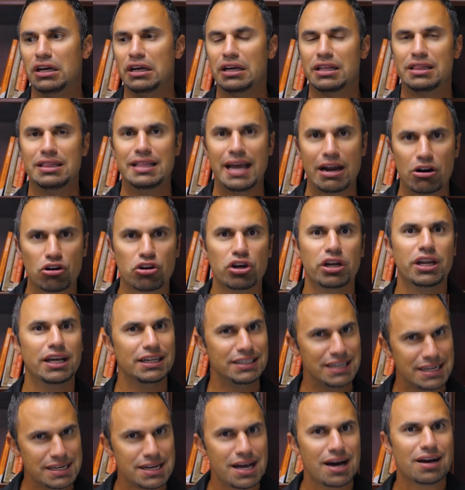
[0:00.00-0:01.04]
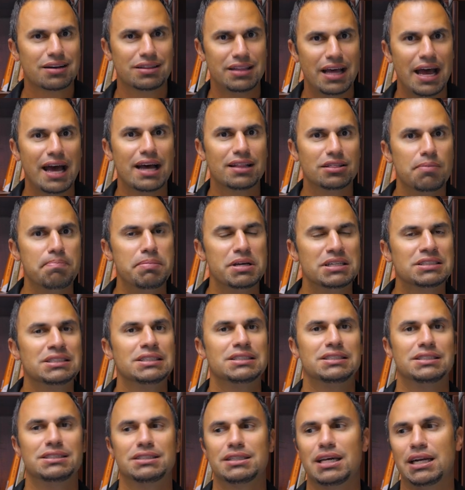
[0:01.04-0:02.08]
they're going to deduct that. The
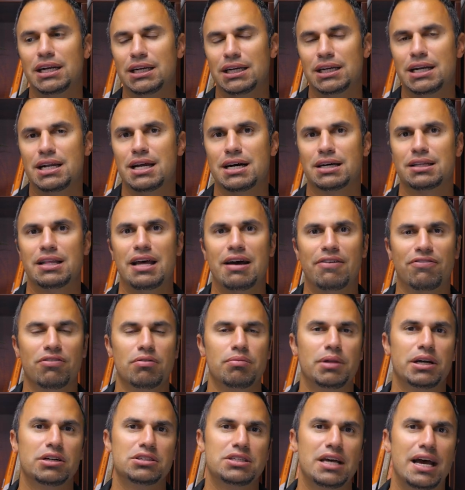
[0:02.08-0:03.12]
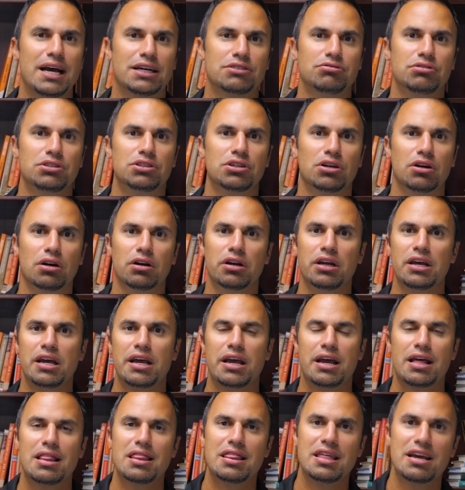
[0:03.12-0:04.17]
business is going to deduct that from their tax return.
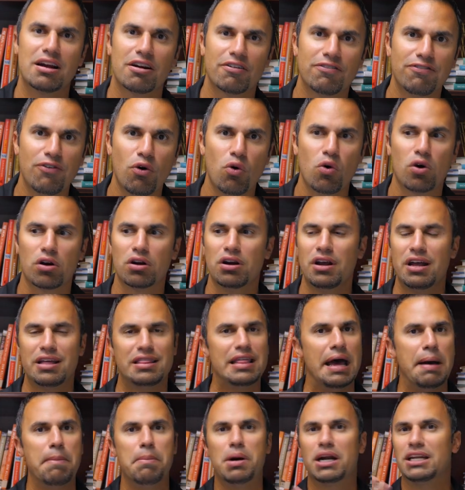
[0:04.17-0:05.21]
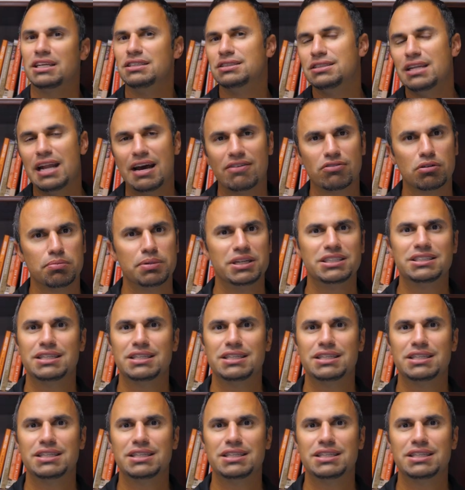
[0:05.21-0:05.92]
Therefore, that money's never been